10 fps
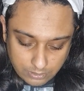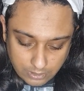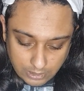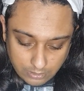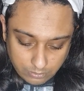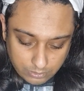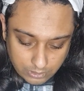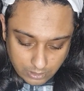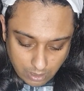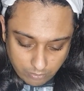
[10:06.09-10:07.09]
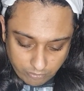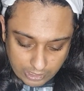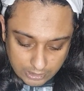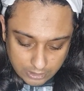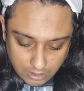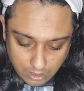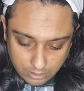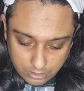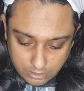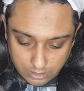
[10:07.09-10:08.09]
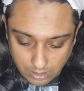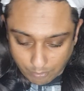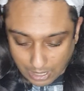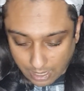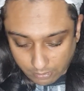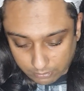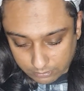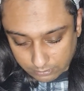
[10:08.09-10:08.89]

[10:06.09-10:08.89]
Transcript: little to no research about